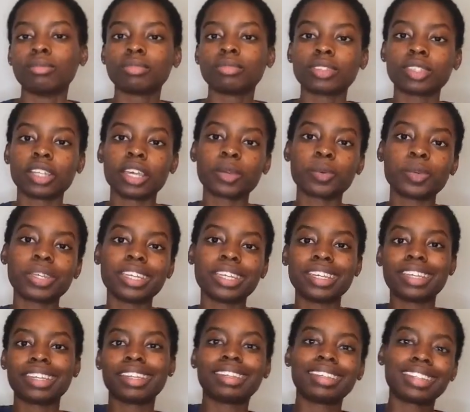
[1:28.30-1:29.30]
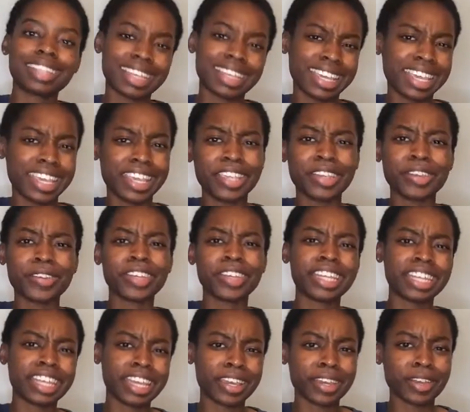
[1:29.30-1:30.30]
So like we in like
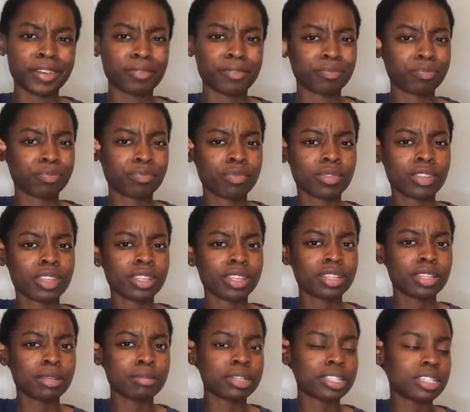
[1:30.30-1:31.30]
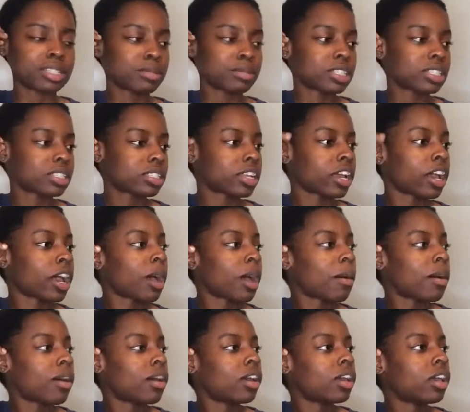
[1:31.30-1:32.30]
Erie now. The bus makes a stop,
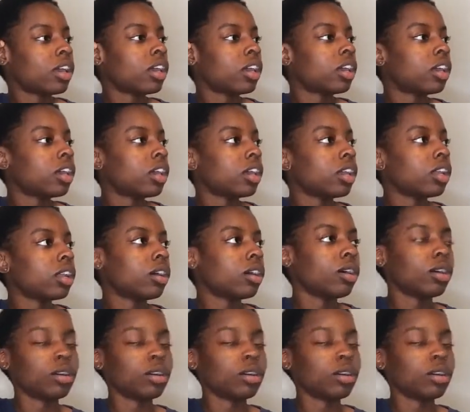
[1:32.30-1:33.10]
and